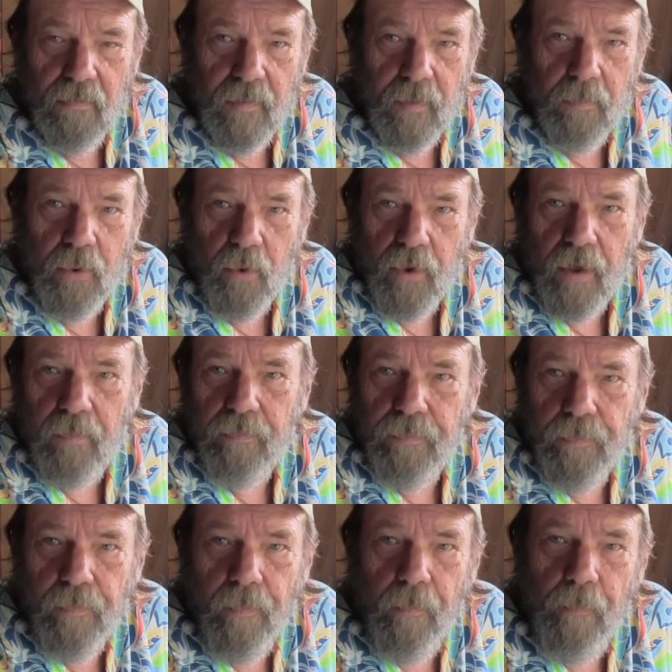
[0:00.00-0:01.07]
in Puna,
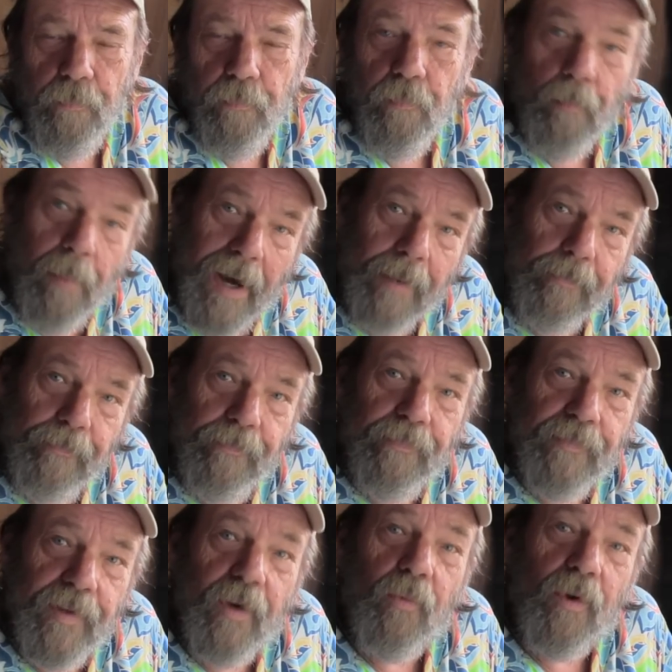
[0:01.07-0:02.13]
but
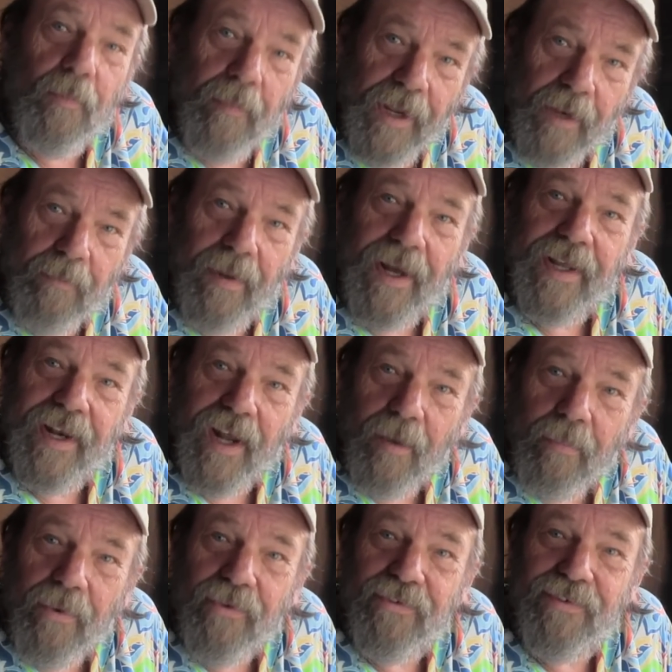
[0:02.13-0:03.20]
it would make
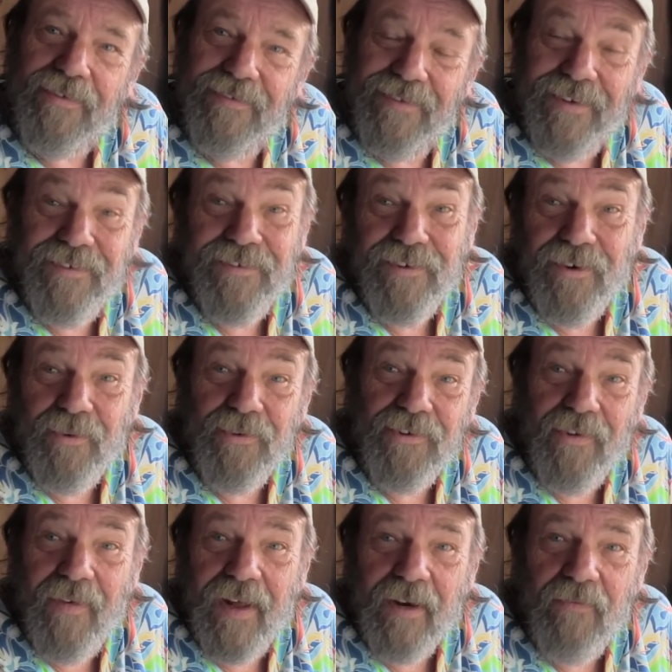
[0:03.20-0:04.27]
pineapples, and so it was
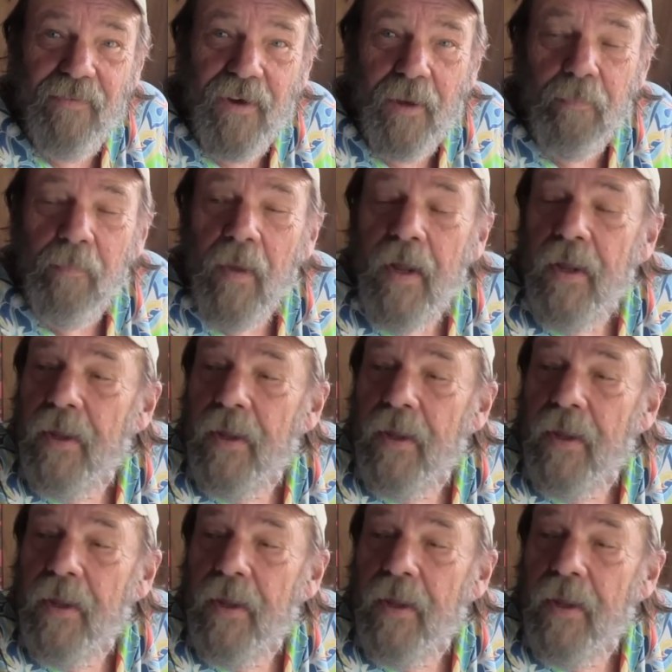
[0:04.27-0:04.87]
a lot of fun.